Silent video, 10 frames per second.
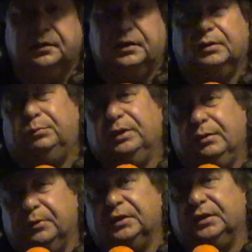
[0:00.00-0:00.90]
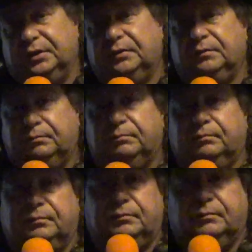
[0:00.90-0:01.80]
That's pretty much,
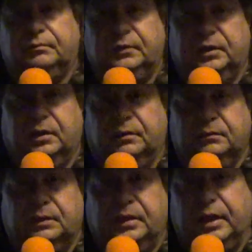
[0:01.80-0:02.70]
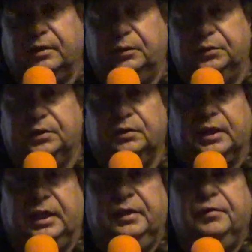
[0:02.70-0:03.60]
you know, how that goes.
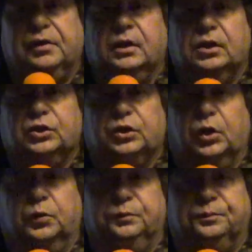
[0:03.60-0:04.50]
Okay? So,